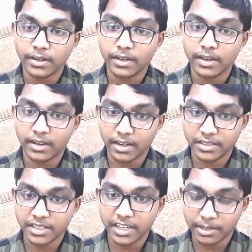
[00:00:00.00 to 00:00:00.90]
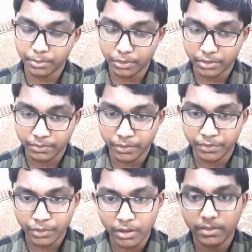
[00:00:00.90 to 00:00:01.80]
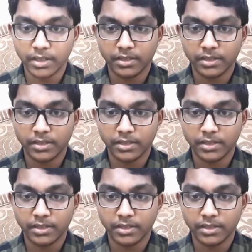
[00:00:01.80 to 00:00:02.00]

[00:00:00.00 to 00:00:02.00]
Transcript: Karachi airport for few hours,